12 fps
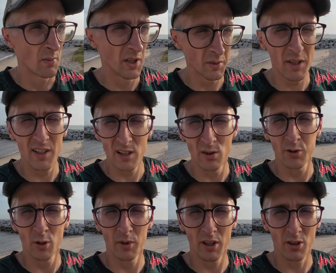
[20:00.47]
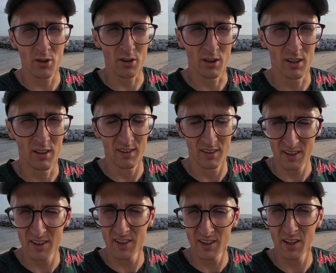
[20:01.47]
Maybe still from Rayong.
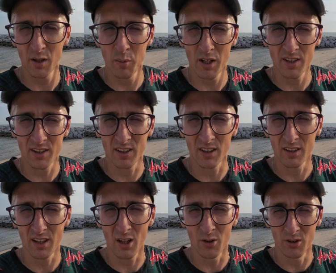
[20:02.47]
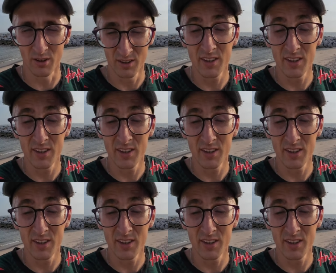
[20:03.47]
This is an amazing town.